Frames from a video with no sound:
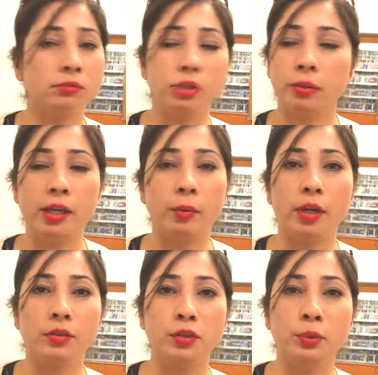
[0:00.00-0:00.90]
anyone
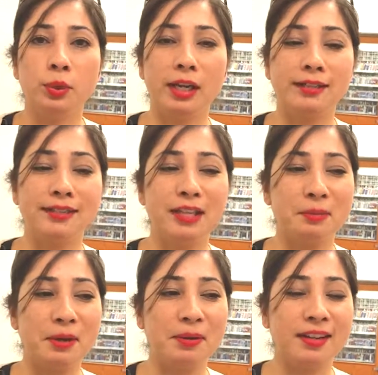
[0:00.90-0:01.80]
else who would like to
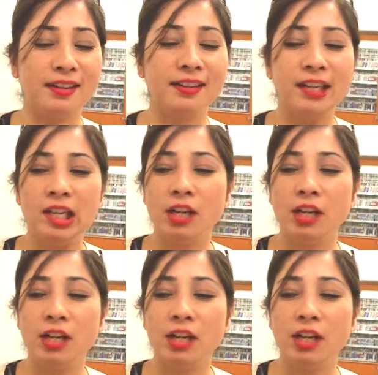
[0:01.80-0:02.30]
take my writing.